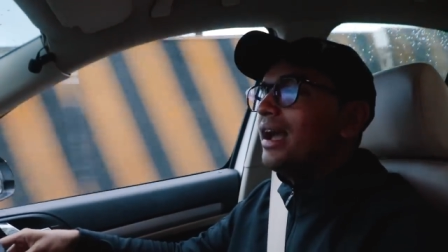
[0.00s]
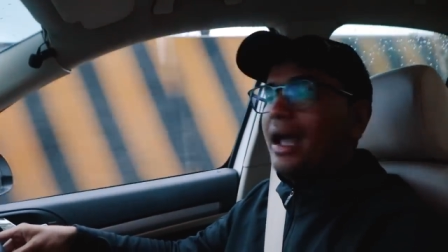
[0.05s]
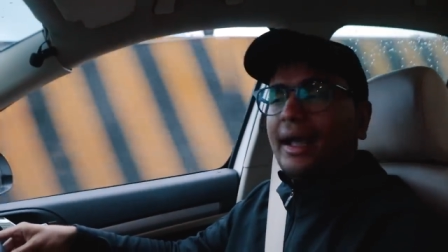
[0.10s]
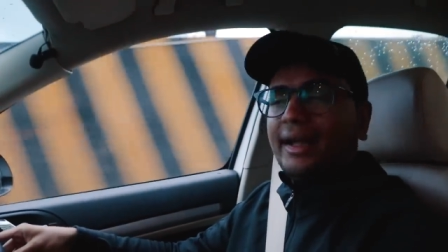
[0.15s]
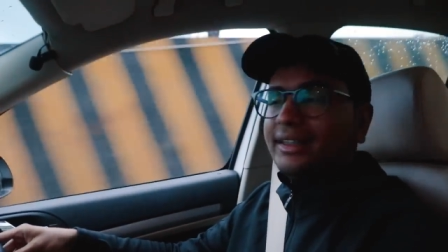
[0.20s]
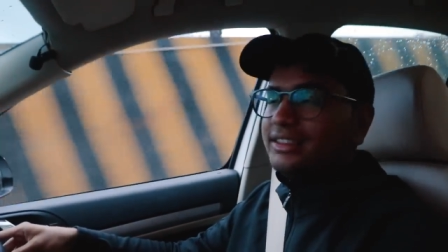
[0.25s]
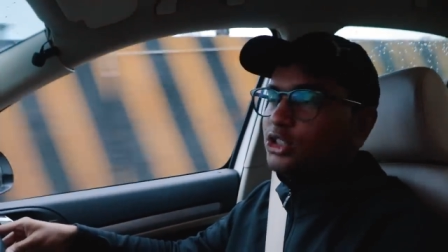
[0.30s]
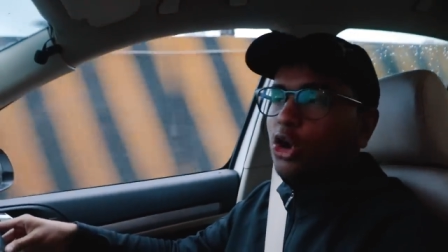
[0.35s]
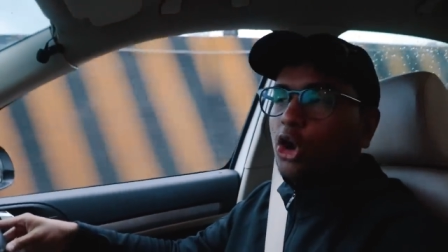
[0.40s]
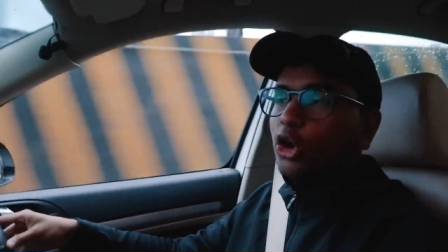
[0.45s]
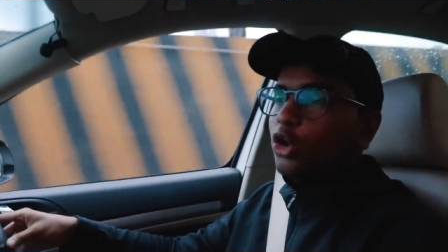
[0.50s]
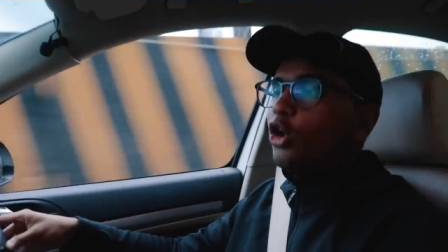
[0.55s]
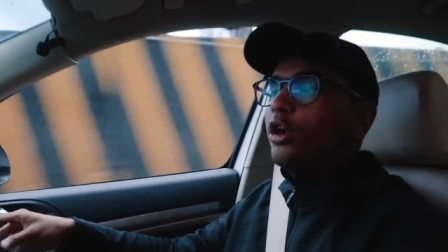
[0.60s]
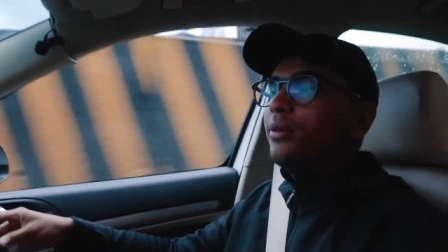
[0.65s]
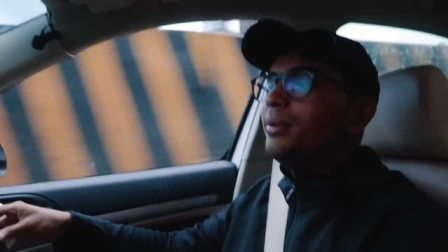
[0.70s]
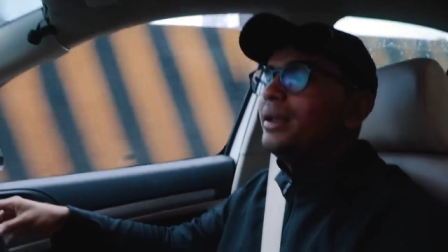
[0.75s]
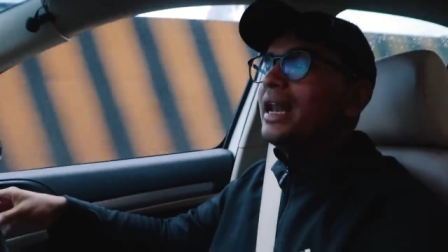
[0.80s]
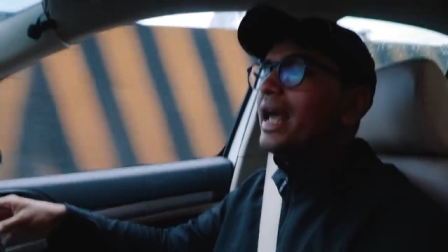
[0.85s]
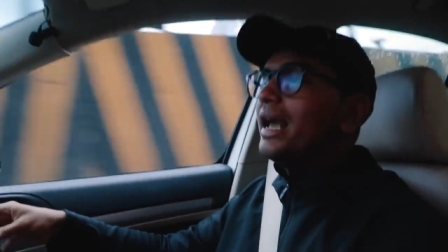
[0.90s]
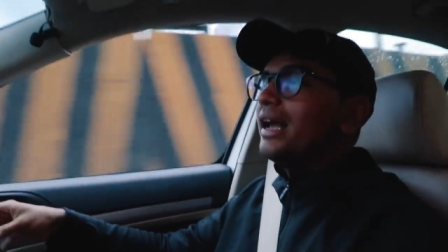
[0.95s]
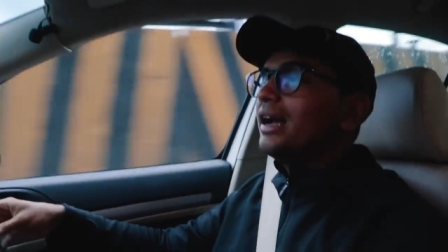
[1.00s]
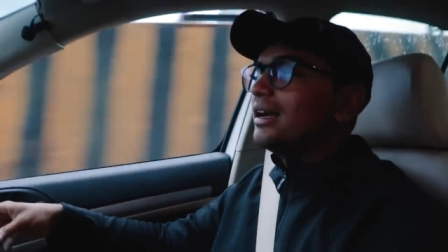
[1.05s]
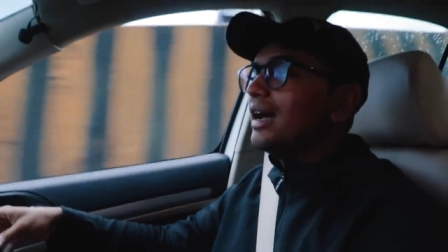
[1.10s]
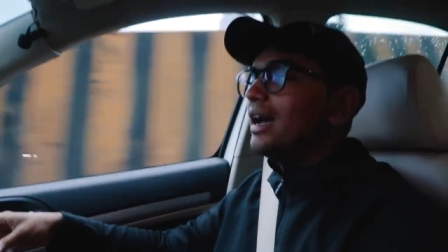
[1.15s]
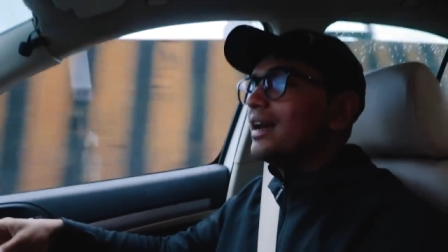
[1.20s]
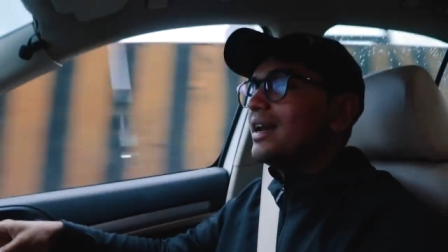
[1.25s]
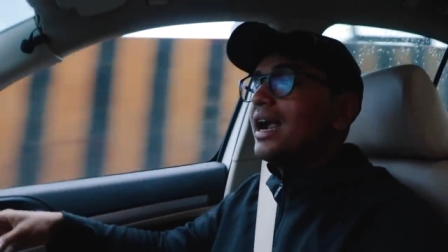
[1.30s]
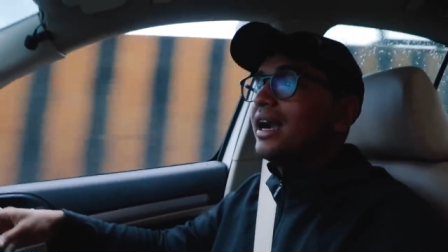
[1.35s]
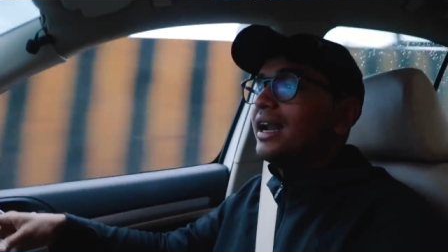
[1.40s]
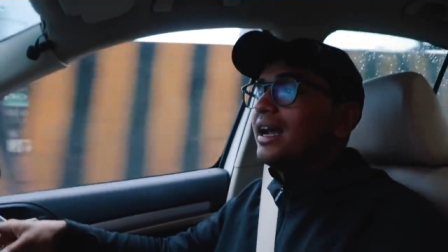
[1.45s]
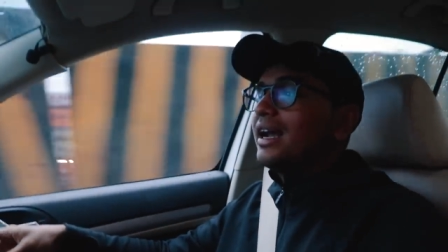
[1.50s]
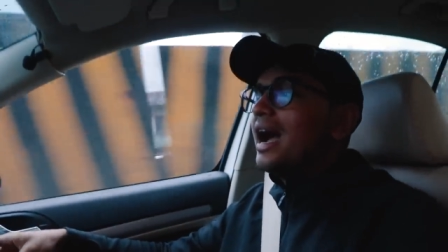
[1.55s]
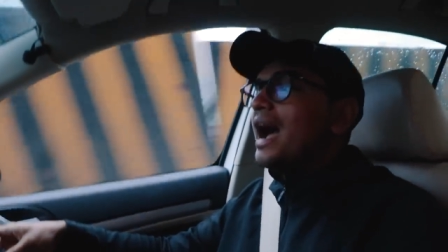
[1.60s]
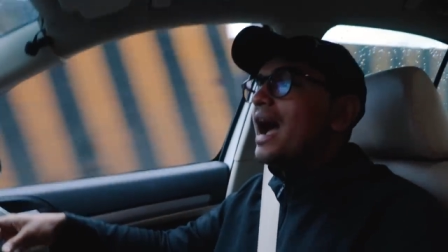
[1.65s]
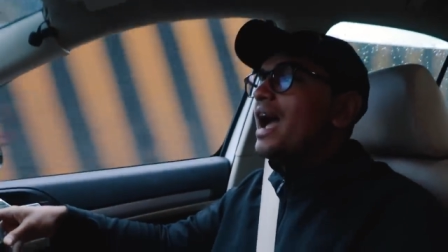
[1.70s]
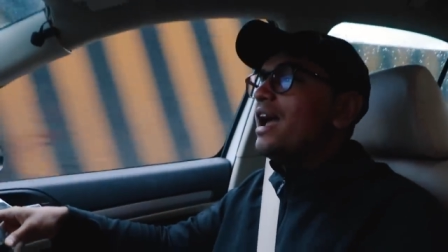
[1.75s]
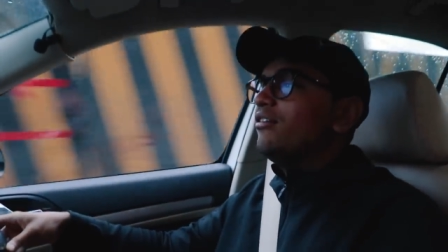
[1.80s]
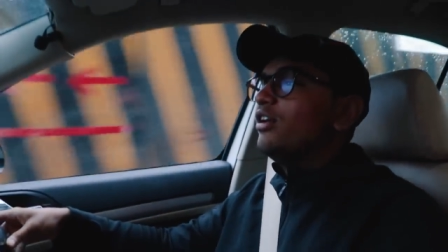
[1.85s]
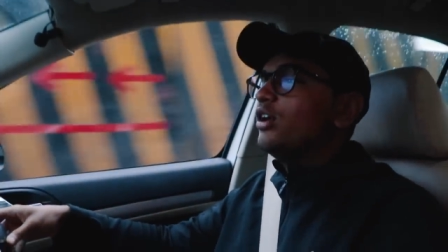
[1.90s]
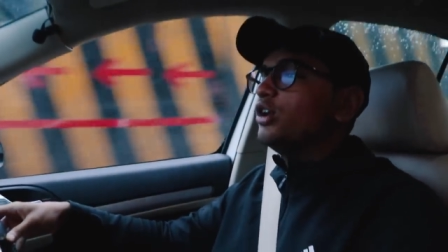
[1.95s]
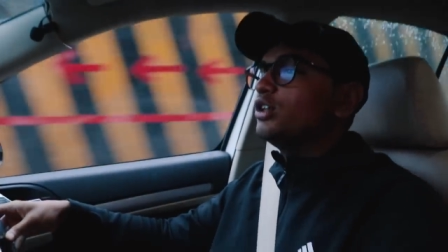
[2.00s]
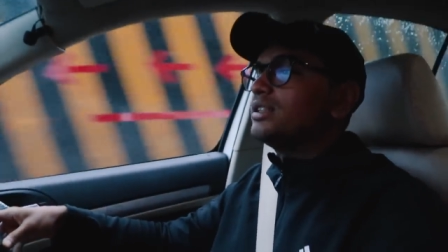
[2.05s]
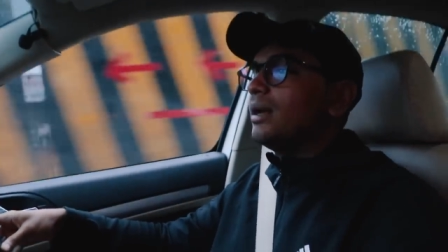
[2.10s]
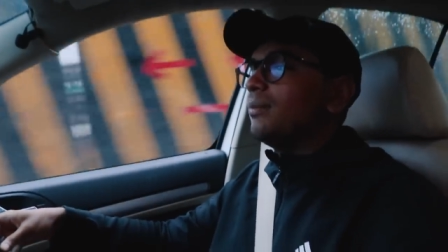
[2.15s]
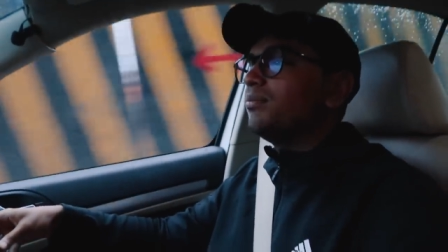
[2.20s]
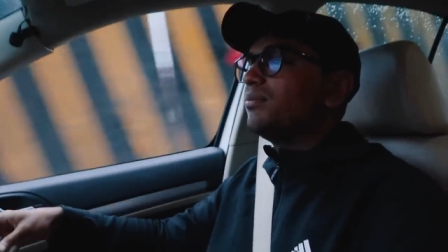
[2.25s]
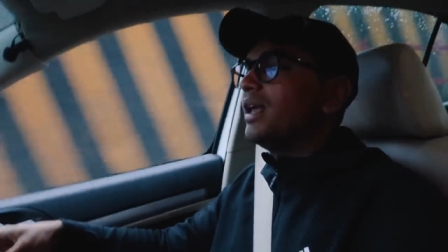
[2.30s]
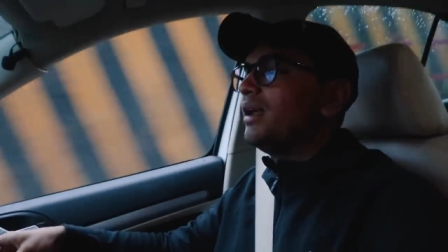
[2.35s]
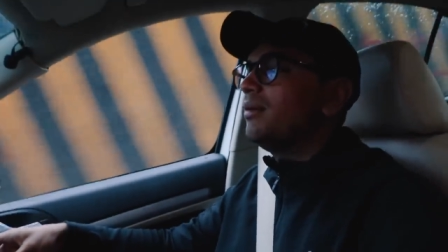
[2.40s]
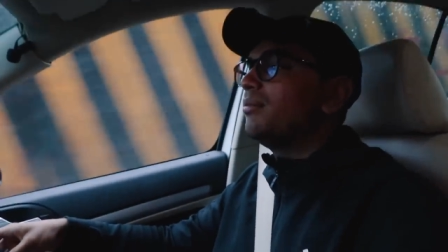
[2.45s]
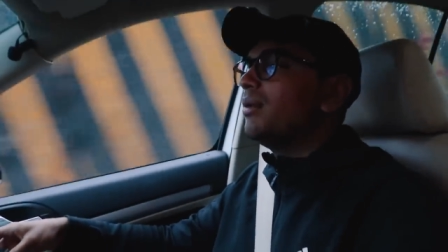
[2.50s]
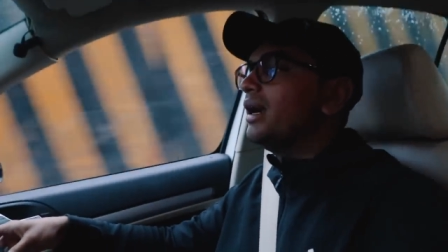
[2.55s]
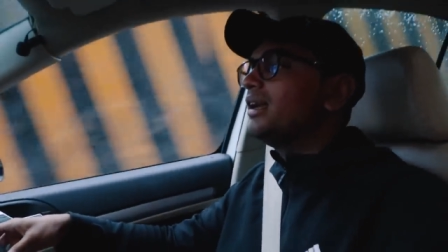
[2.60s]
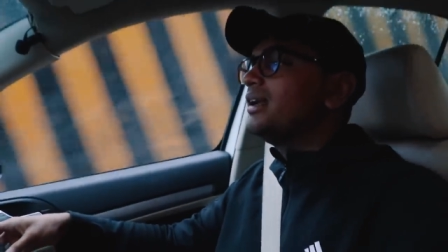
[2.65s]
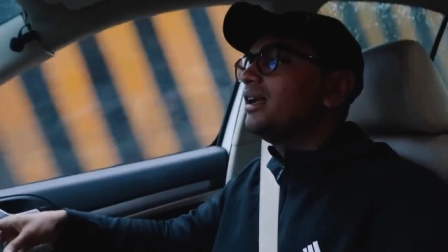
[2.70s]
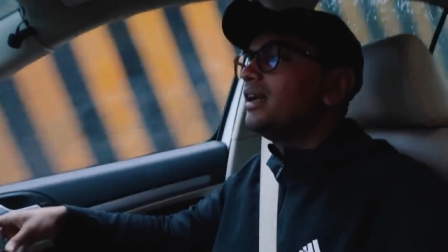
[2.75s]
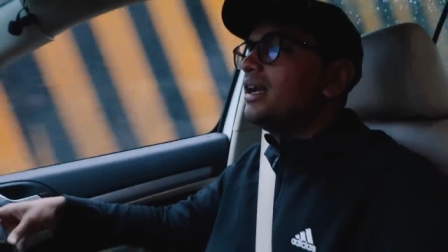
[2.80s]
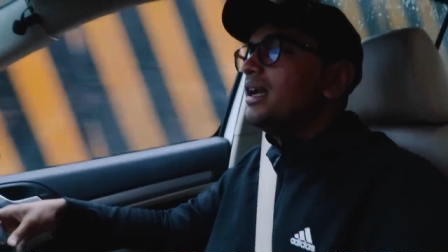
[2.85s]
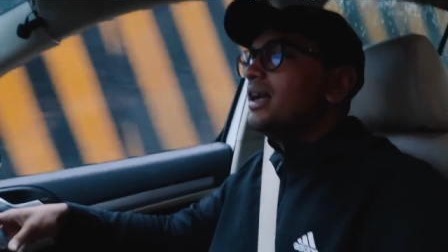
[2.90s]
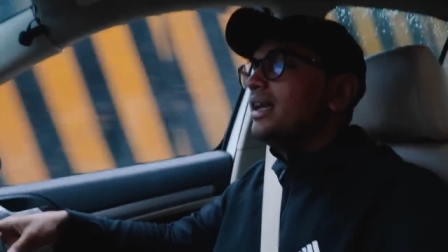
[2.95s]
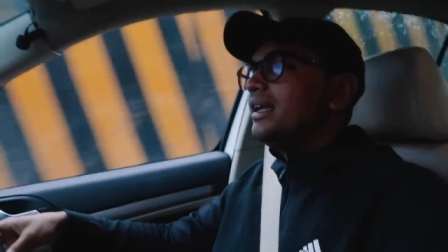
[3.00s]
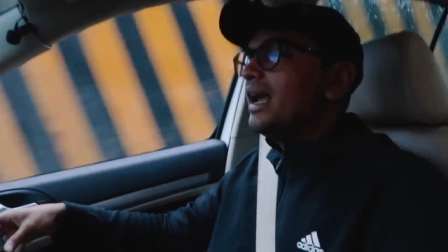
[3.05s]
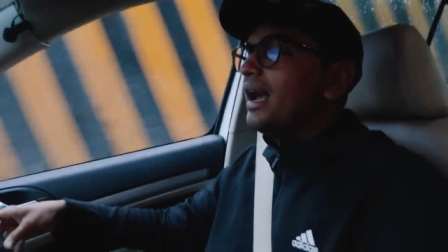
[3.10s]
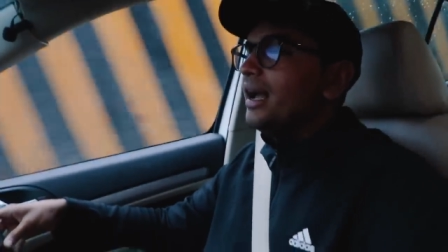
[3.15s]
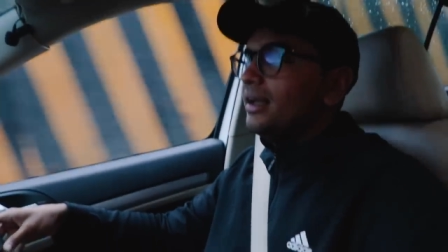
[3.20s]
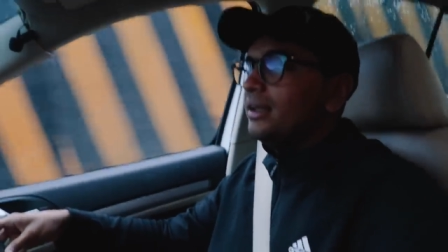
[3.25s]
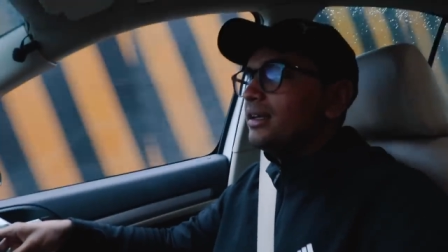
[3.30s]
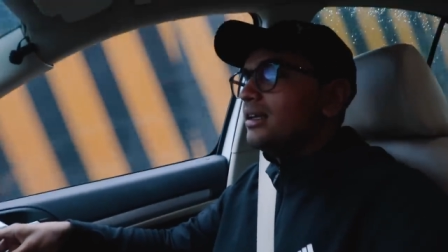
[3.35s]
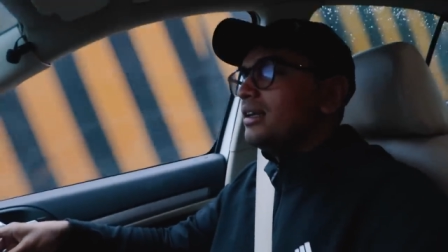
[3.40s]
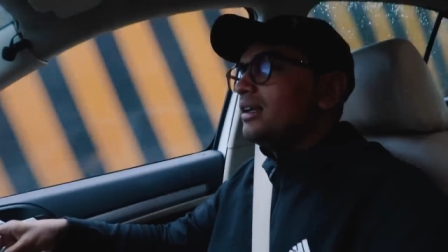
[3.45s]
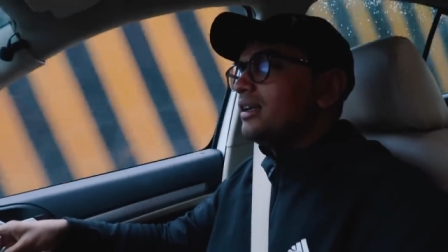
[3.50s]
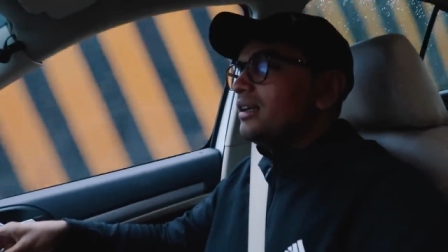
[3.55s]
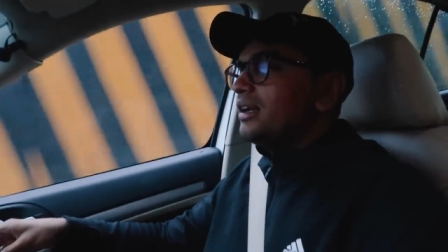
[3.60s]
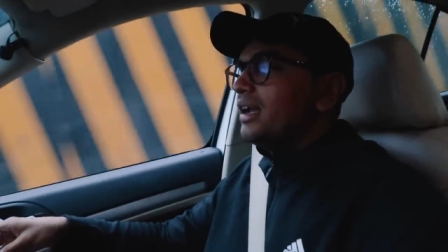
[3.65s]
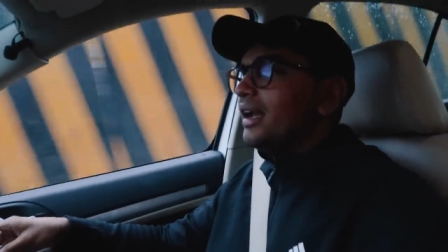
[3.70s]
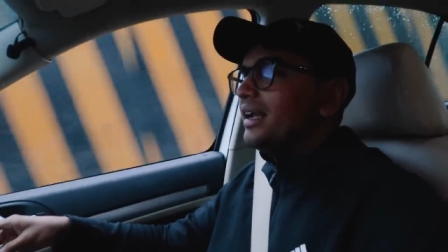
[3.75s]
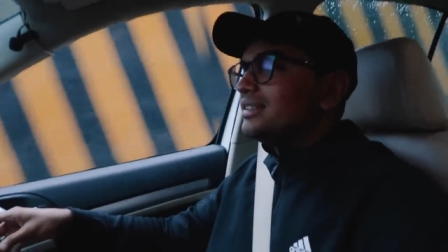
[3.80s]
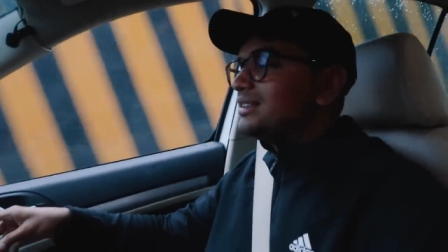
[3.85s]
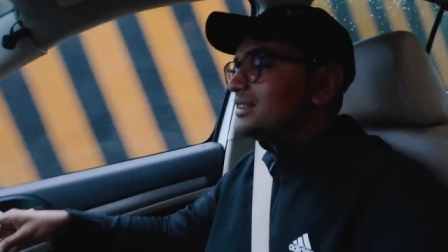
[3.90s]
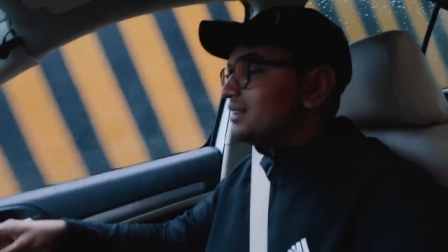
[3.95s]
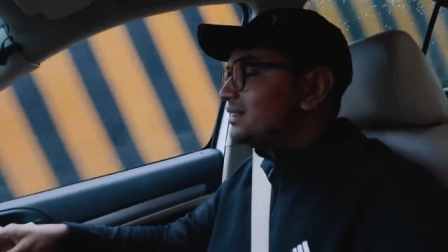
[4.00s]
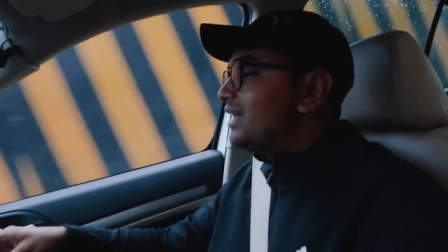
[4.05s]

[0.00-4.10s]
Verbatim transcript: It's not going to be like a Karnataka highway or something, but yeah, it's